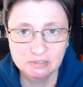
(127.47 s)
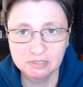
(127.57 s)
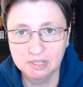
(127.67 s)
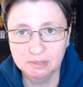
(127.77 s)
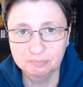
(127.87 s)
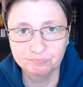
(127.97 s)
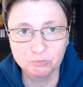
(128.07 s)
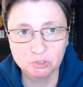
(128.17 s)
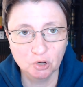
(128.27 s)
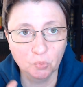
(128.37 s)
Um,
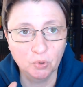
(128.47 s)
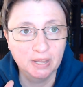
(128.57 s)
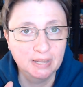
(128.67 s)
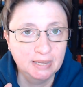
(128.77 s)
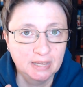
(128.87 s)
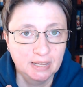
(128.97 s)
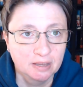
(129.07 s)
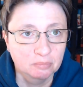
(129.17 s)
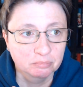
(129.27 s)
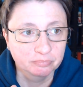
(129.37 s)
so
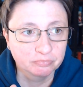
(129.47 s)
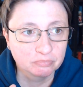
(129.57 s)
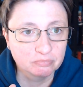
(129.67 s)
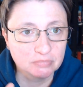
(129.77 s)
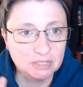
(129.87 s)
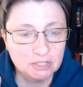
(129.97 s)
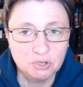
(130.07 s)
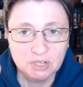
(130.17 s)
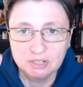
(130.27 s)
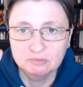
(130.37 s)
you
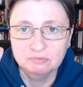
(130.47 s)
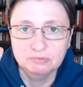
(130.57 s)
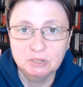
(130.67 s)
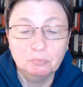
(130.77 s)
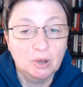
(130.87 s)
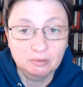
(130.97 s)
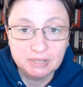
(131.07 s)
could, well,